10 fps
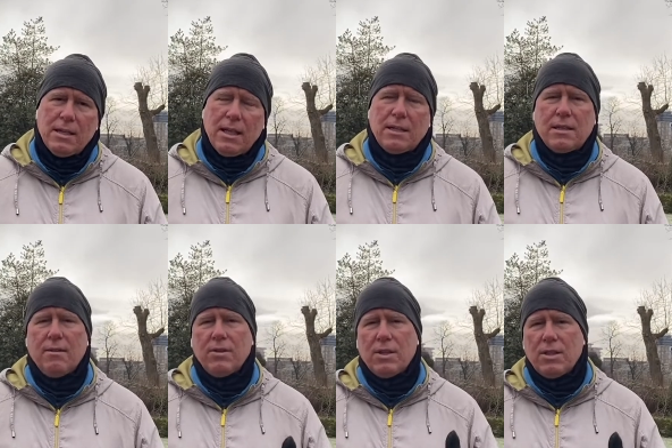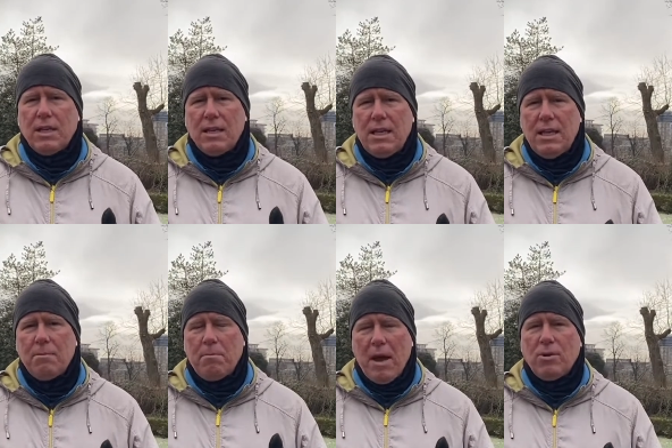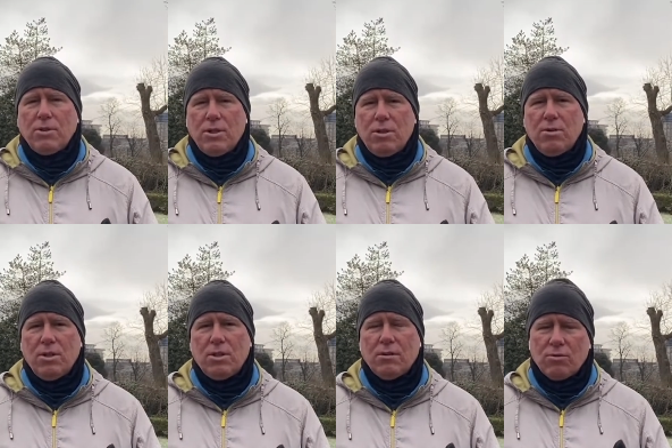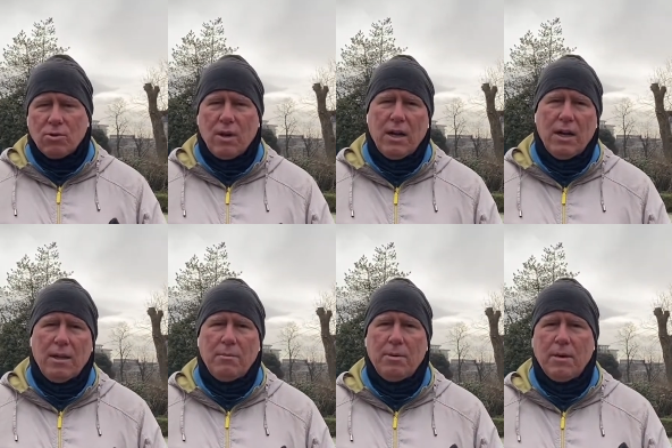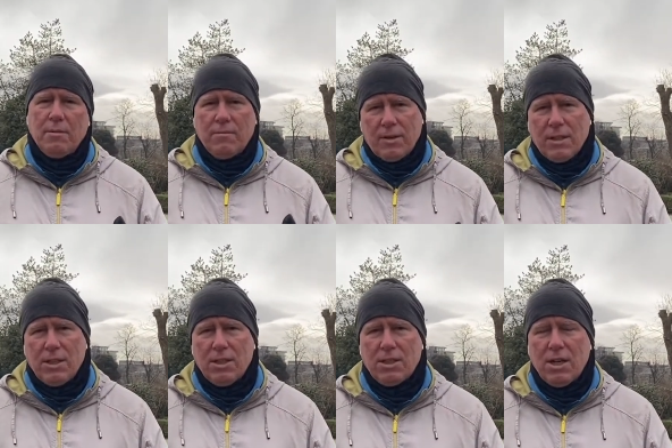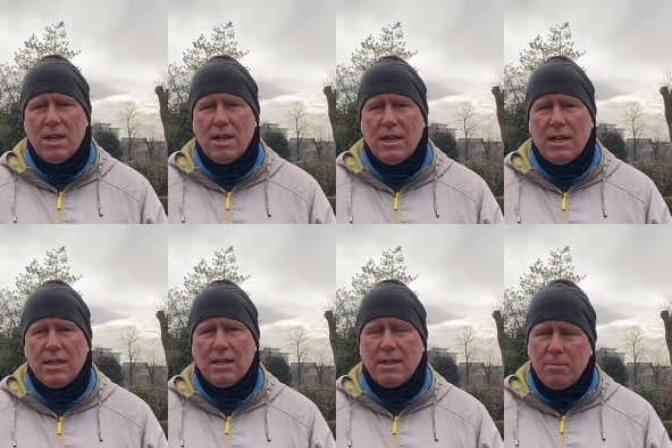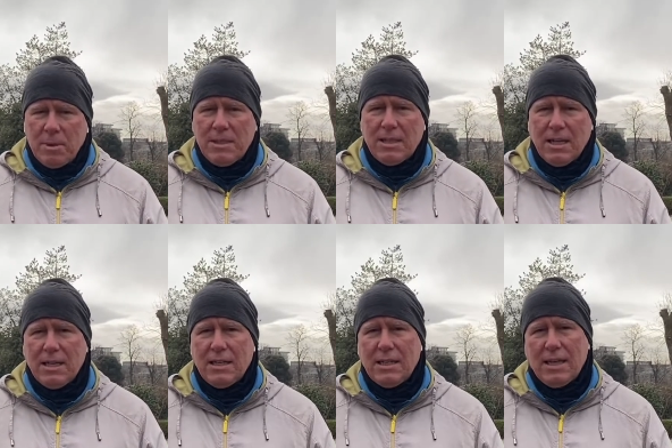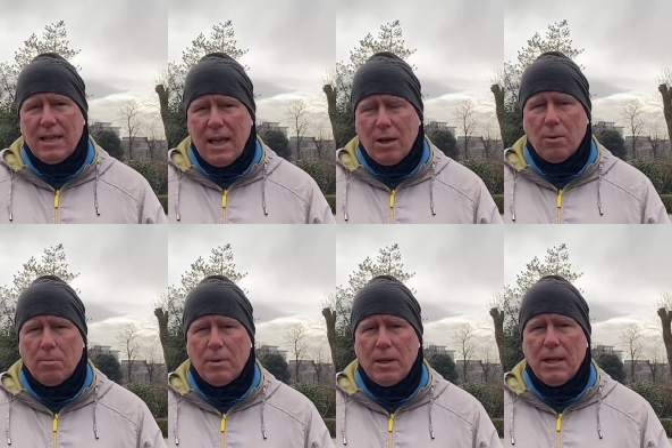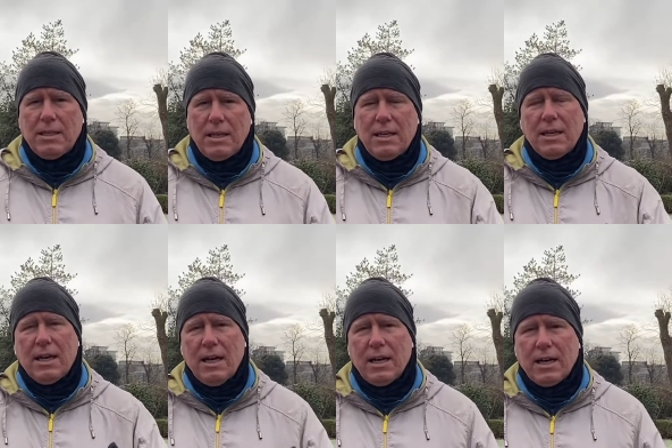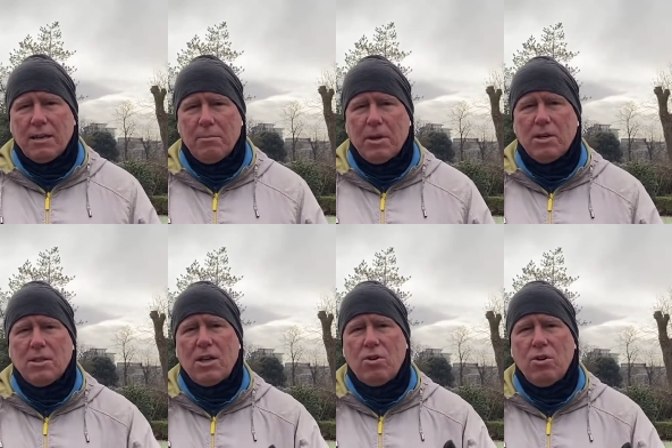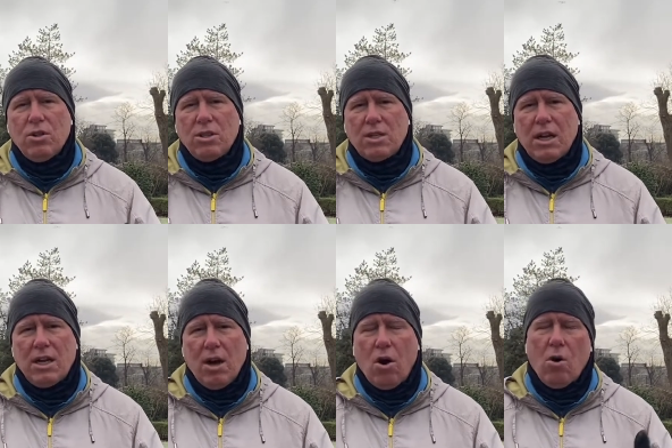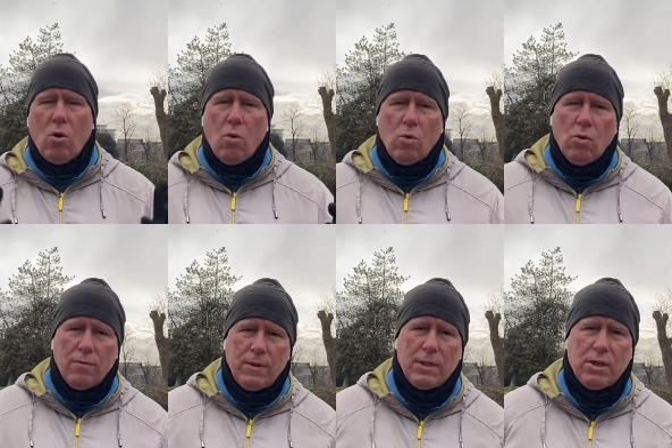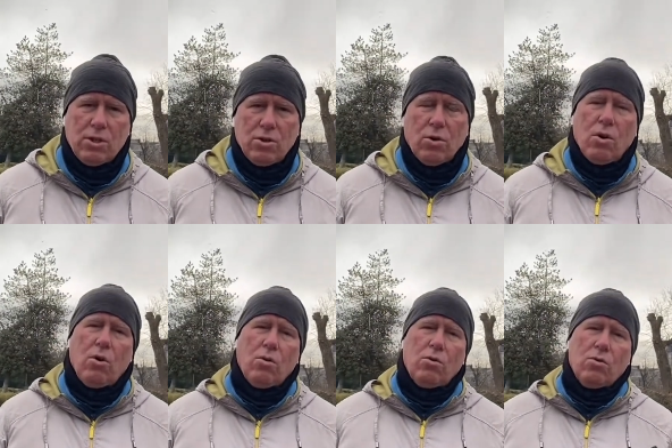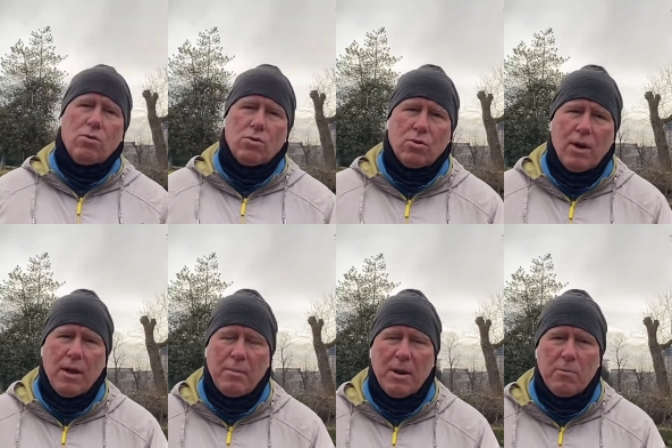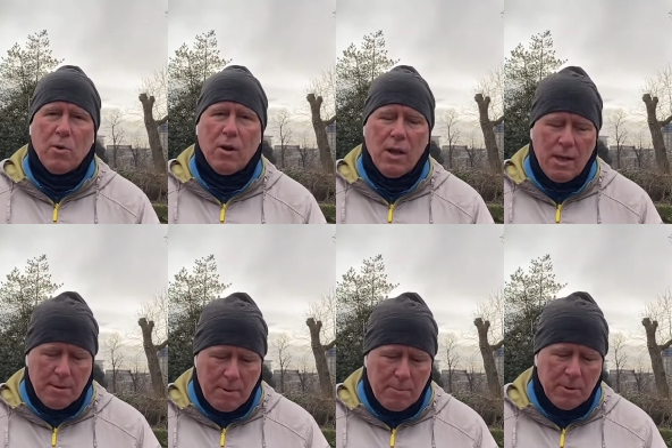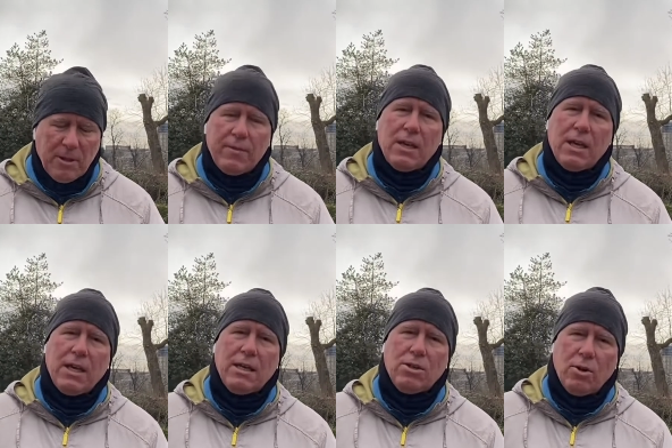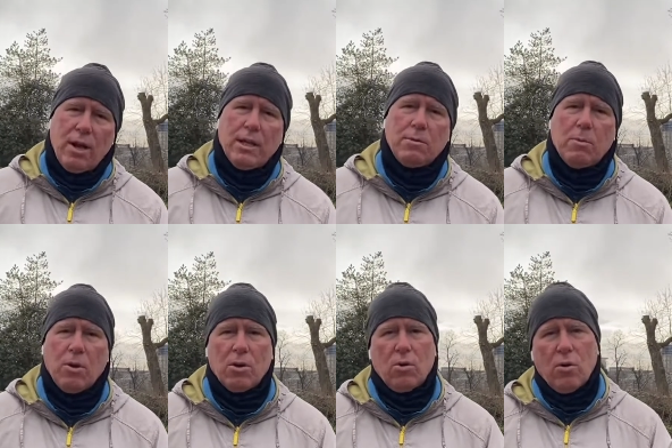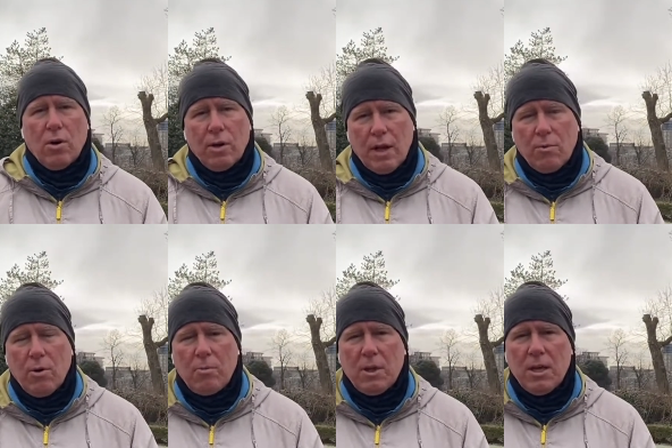discovered that the neat bounded units of tribe, village, simply didn't help. It didn't cut it because they couldn't study a whole village or a whole tribe anymore. People living in Johannesburg or Nairobi